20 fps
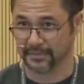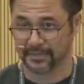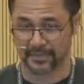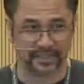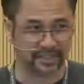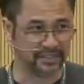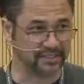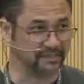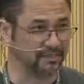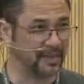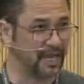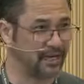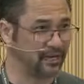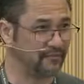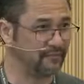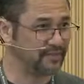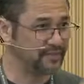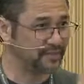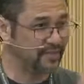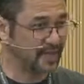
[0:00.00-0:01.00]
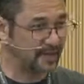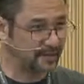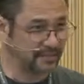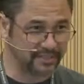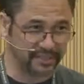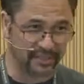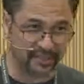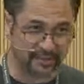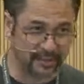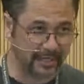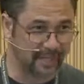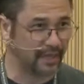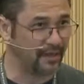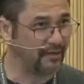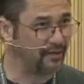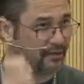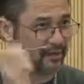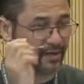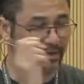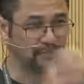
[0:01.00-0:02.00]
It doesn't matter if it's an Amazon
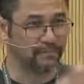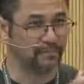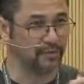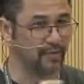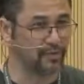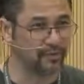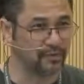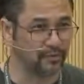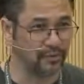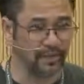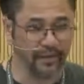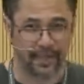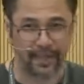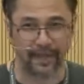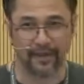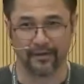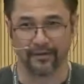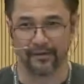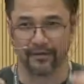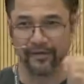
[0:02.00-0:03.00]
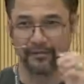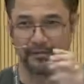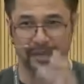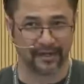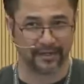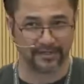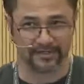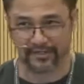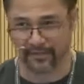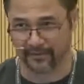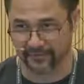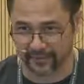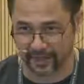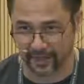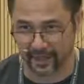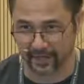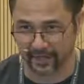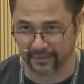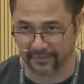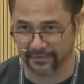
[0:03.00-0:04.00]
cloud or Google cloud or Microsoft
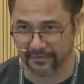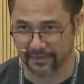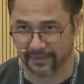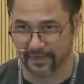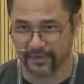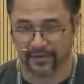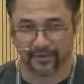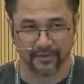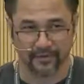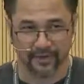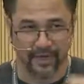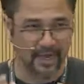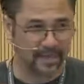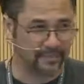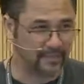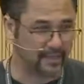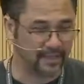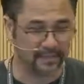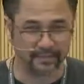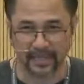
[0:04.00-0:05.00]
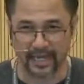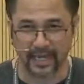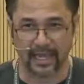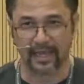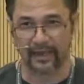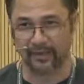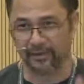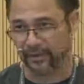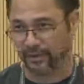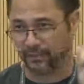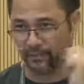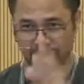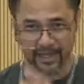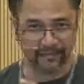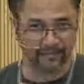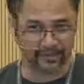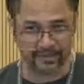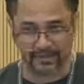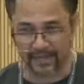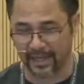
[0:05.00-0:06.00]
cloud or an IBM cloud or
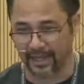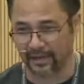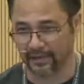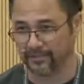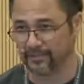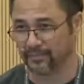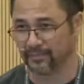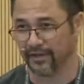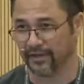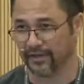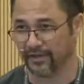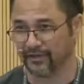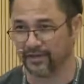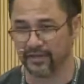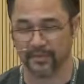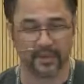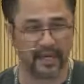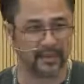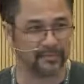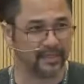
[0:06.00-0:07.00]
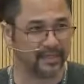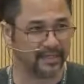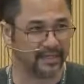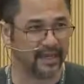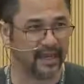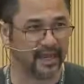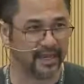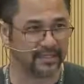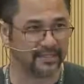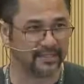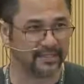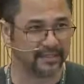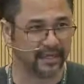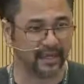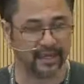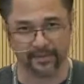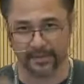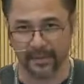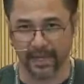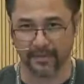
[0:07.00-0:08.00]
whatever cloud vendor you might pick next,
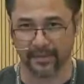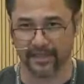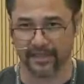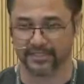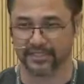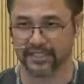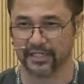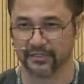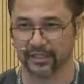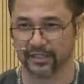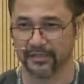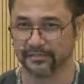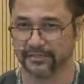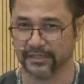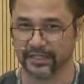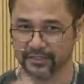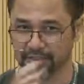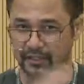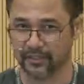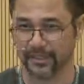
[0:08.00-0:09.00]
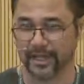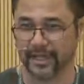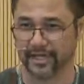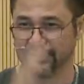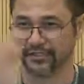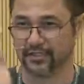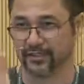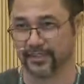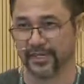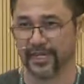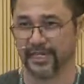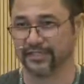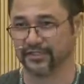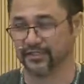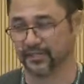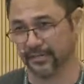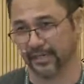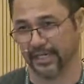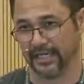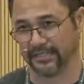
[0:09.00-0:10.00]
Alibaba, et cetera. It's Kubernetes, Kubernetes,
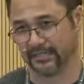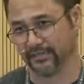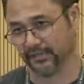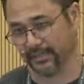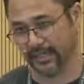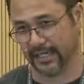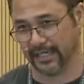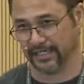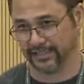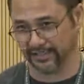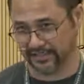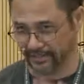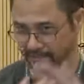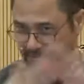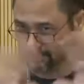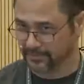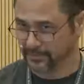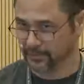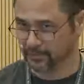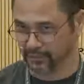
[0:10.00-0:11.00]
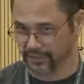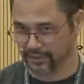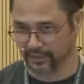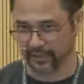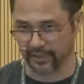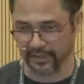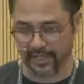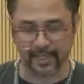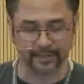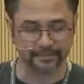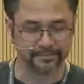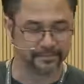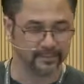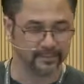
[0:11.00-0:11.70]
Kubernetes, Kubernetes. And we'll show you that.